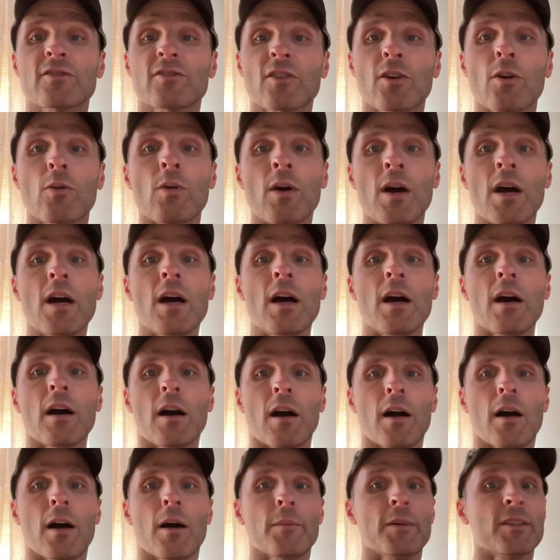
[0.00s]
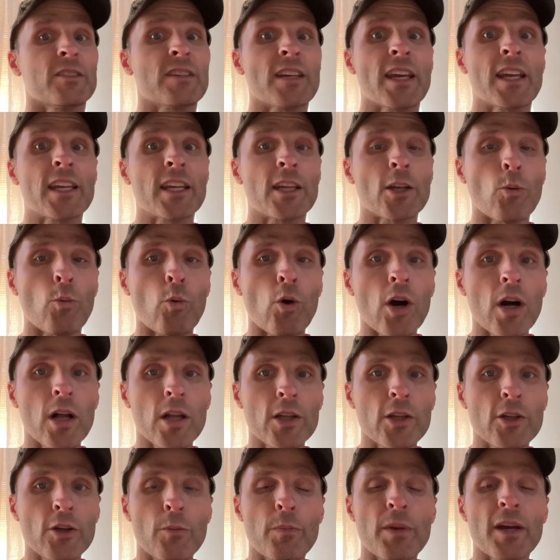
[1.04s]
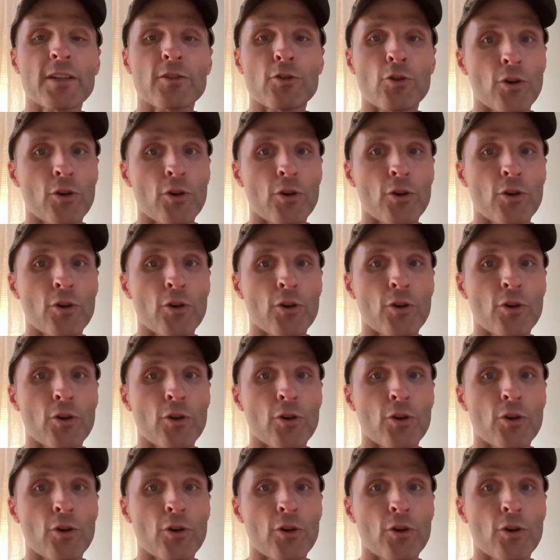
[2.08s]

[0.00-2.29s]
So is he hitting the wall a little bit?